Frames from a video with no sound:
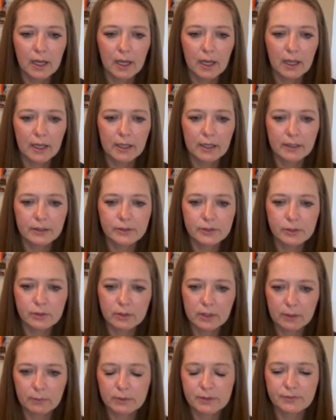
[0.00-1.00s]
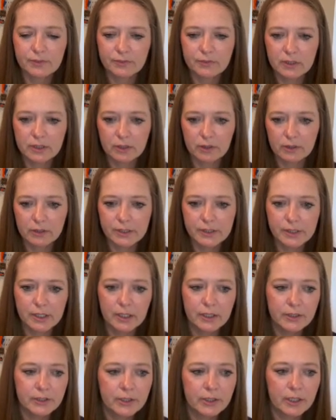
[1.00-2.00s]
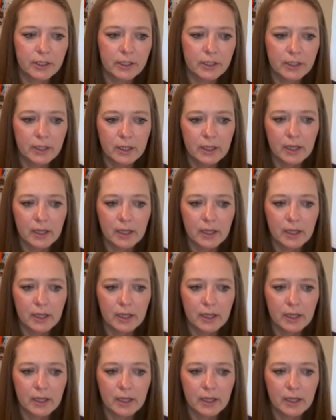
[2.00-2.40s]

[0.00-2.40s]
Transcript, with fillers: And so that was $50 under.